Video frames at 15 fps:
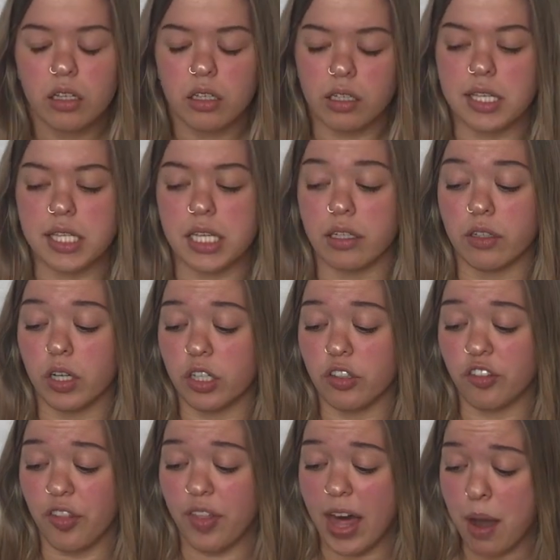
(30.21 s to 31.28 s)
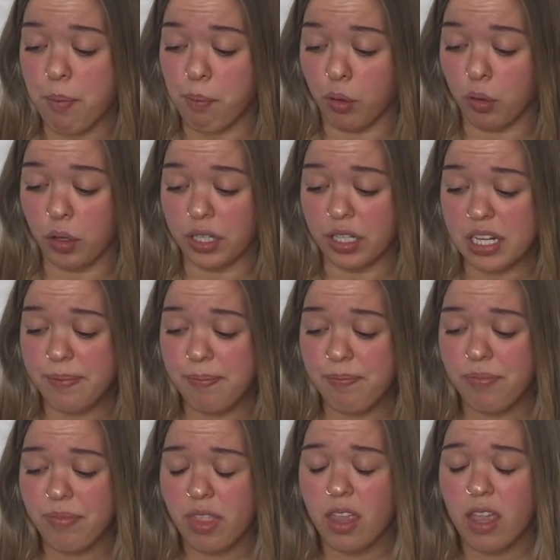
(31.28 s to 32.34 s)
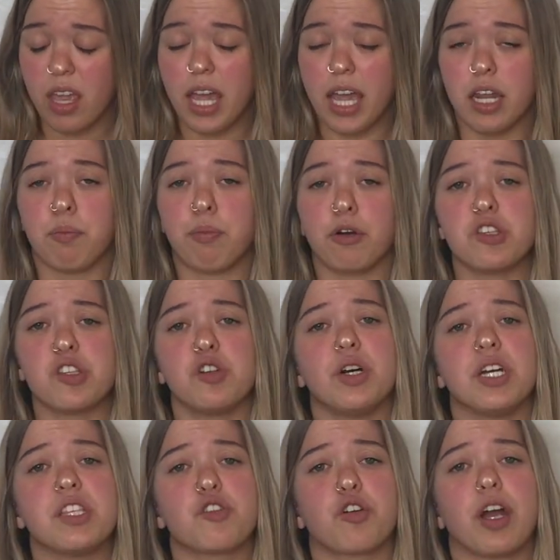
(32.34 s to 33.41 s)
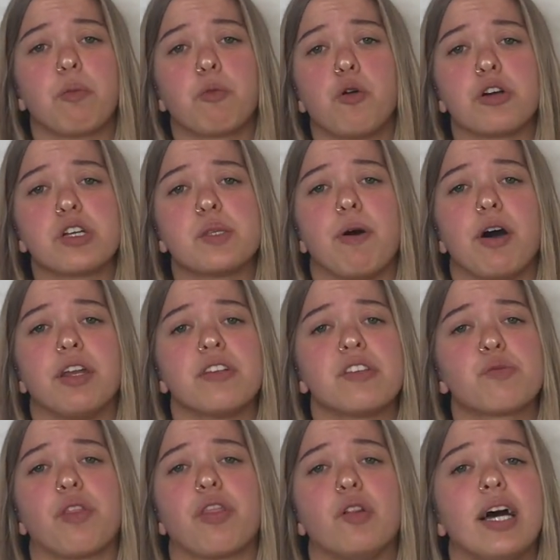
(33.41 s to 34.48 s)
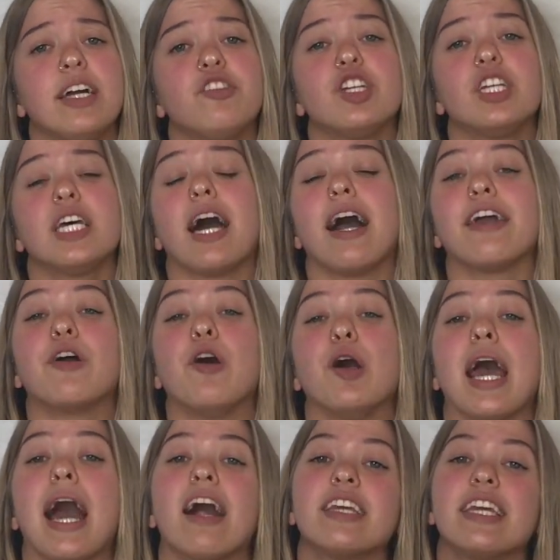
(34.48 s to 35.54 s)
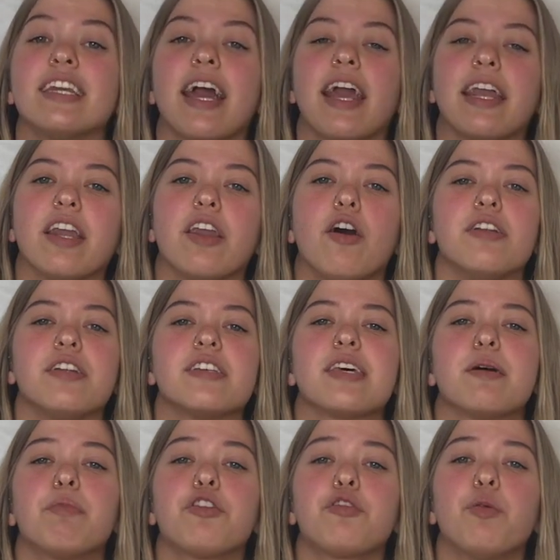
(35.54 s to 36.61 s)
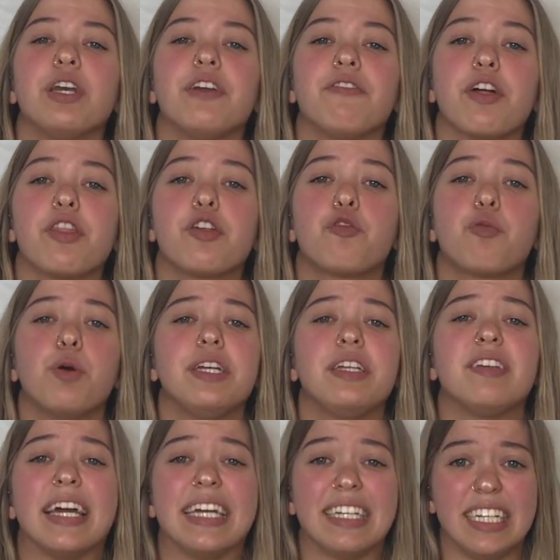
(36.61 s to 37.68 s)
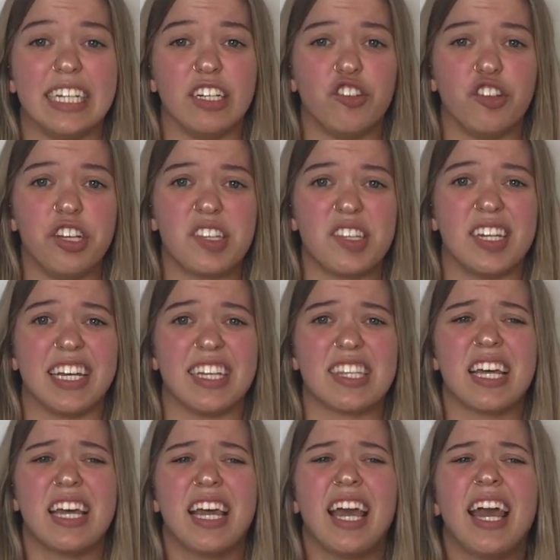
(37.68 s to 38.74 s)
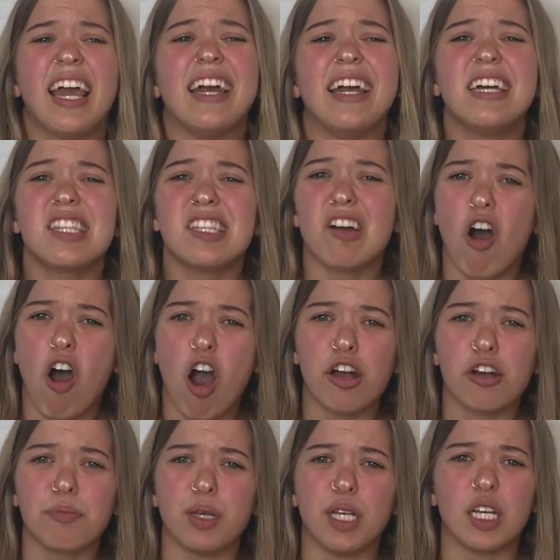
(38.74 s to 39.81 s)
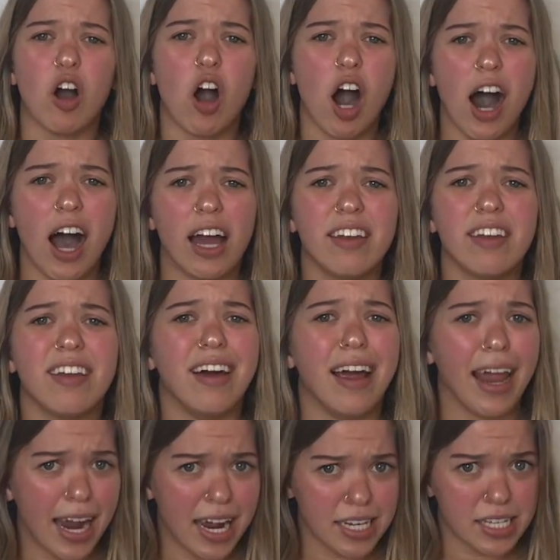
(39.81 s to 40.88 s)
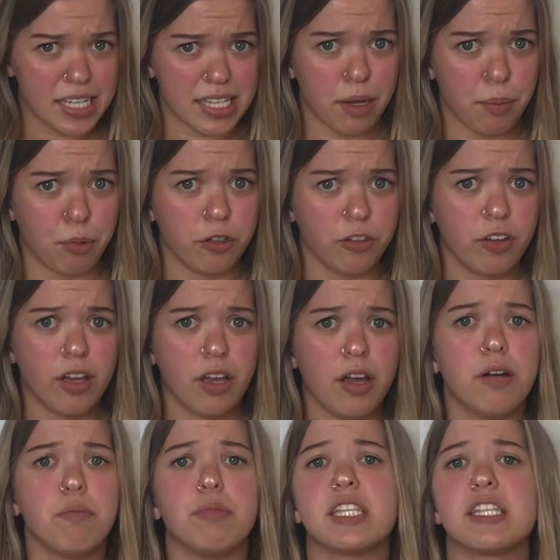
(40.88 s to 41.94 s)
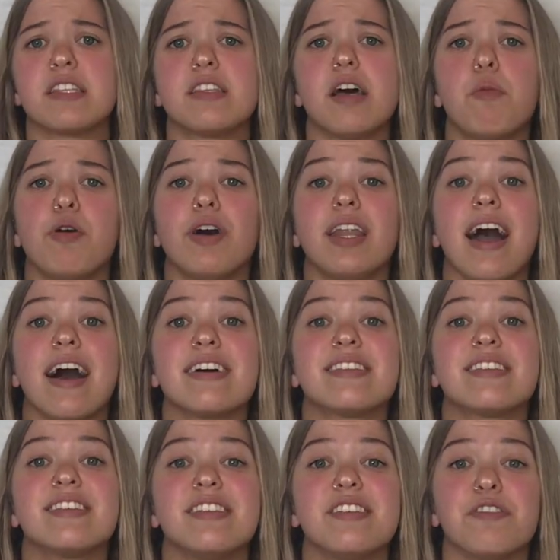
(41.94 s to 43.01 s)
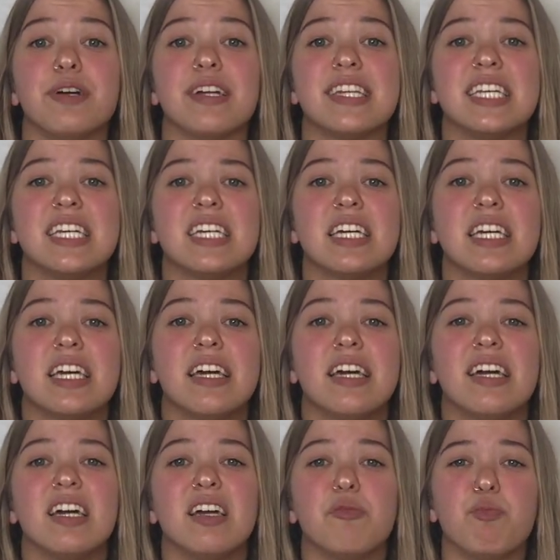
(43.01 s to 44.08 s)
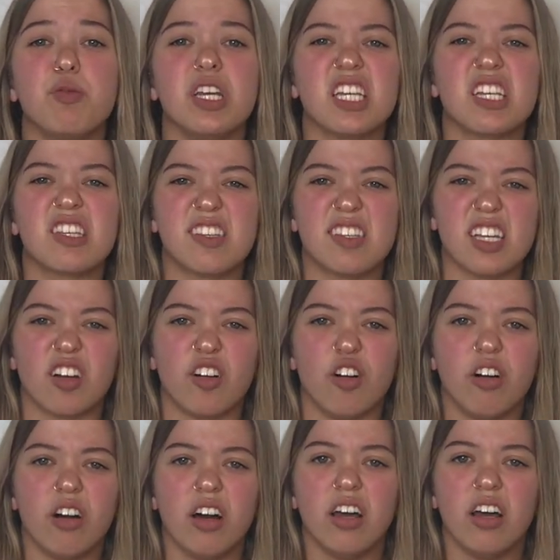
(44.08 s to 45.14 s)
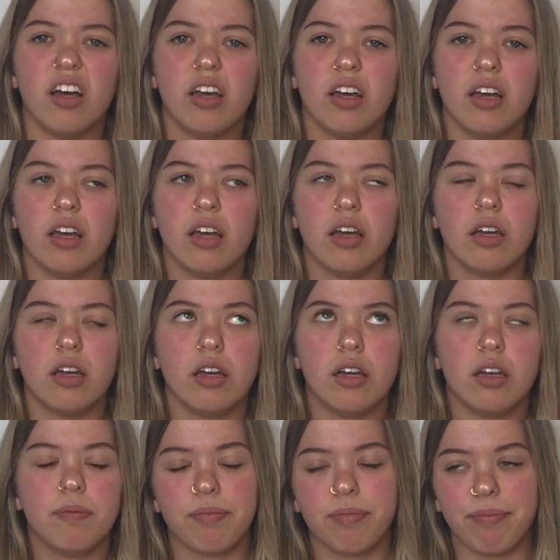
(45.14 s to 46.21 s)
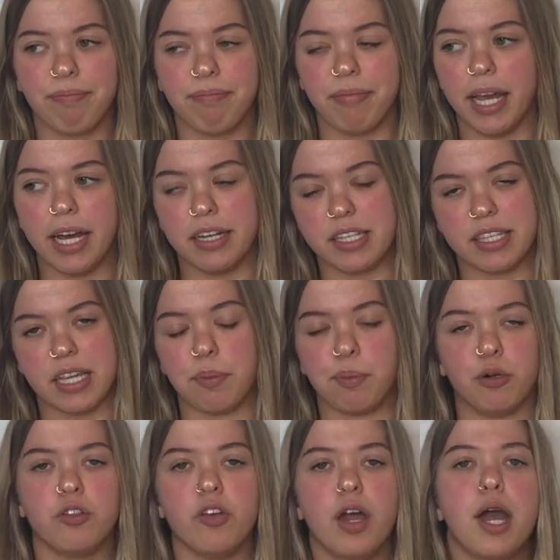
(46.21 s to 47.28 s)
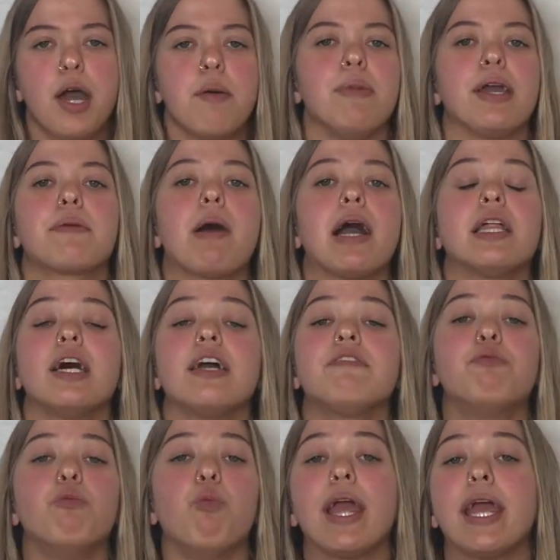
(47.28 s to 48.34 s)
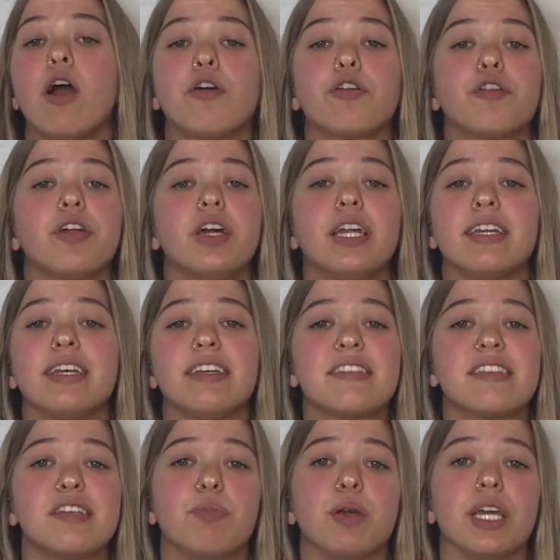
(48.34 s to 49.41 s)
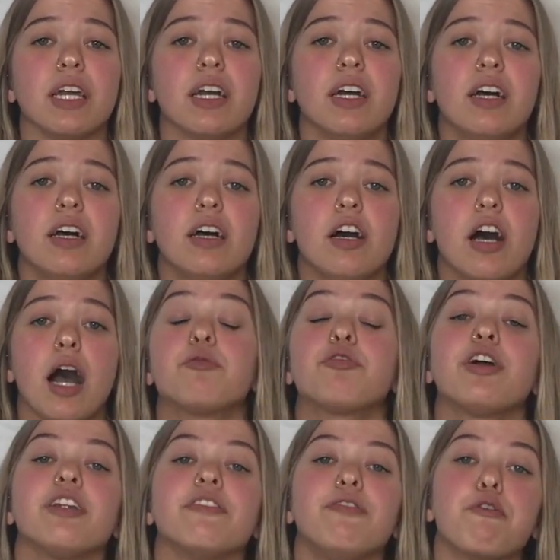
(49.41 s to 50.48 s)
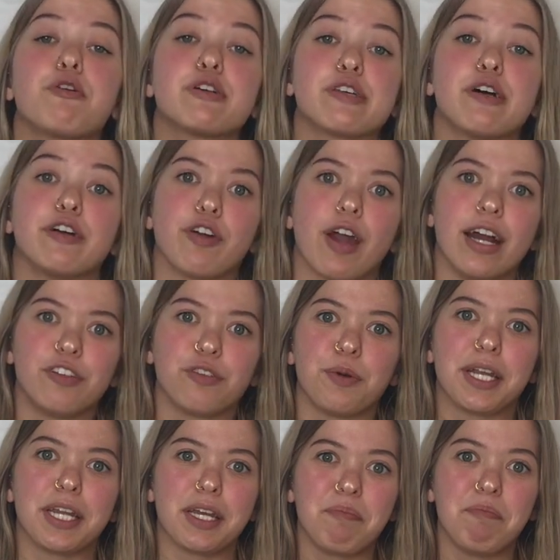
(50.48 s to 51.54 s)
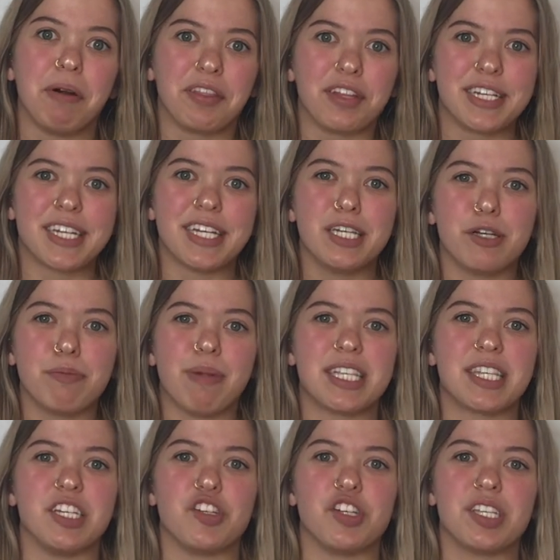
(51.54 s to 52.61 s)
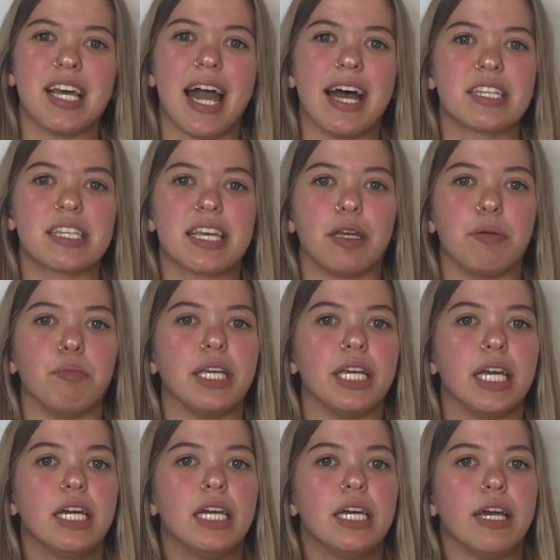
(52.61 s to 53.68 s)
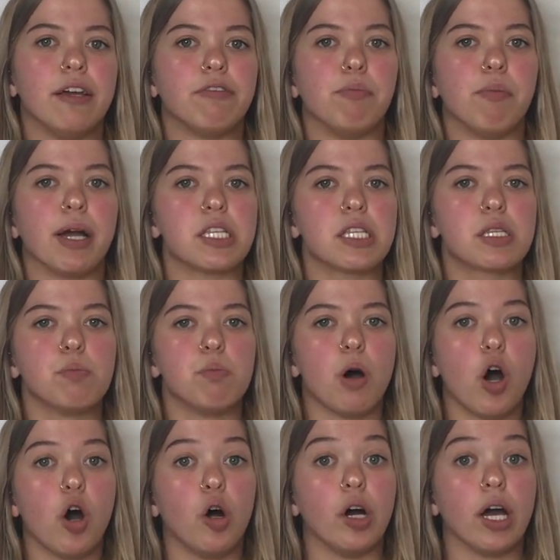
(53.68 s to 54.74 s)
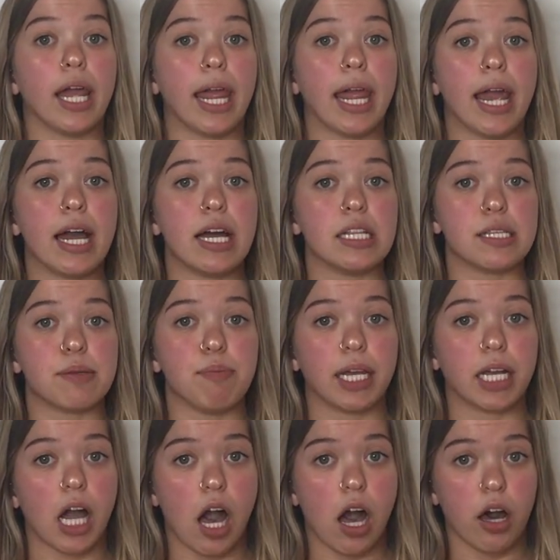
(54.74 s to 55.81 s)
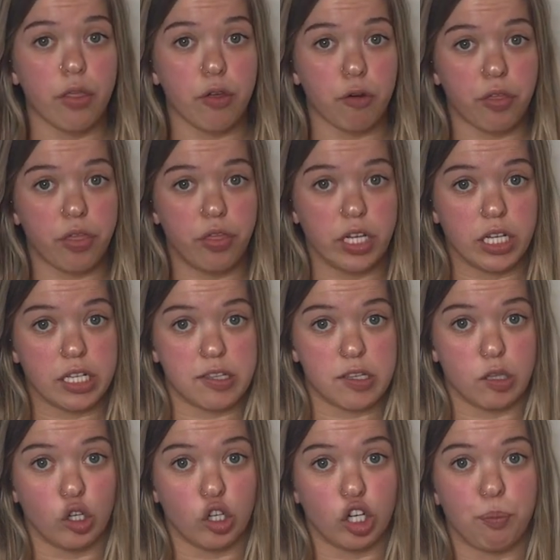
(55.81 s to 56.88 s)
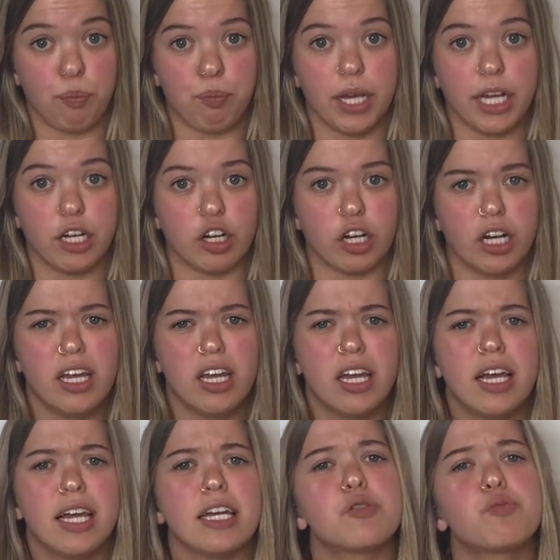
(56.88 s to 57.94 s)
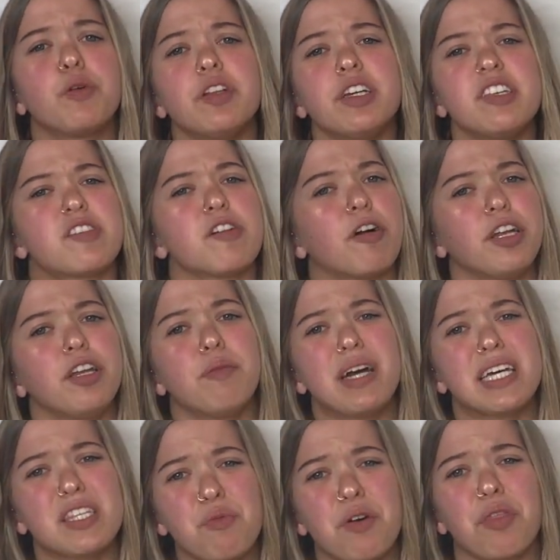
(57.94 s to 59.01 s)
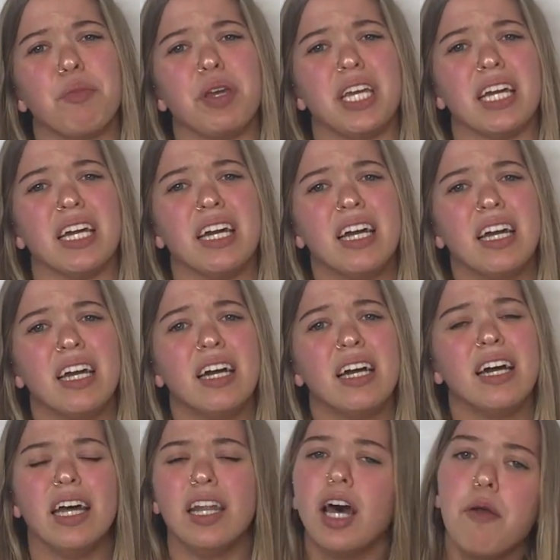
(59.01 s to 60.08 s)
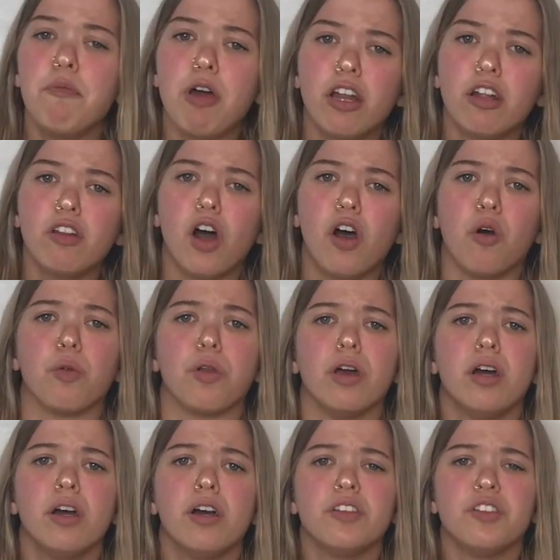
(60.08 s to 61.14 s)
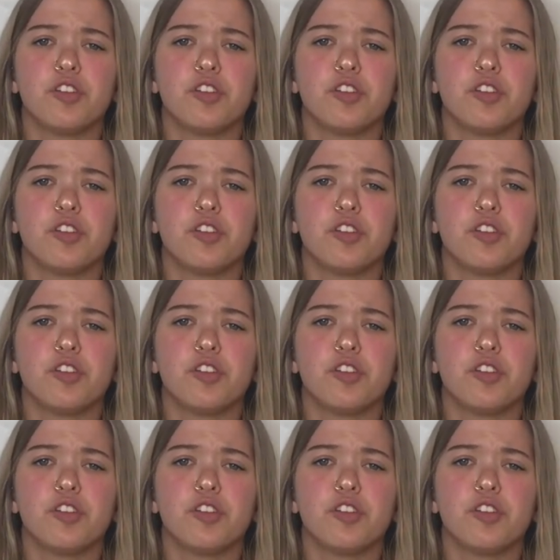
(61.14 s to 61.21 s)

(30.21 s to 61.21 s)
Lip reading: Guess I dodged that bullet. In a personal Instagram correspondence with legend and icon Allie Knighton on December 25th, 2019, she states, "It's hard being hot and disabled, but someone has to do it. Being single and disabled make my life way harder than it needs to be. I'm trying to focus on graduating, but the Tinder messages asking me if my small hands make other things look bigger is really starting to mess with me. And I'm not alone. The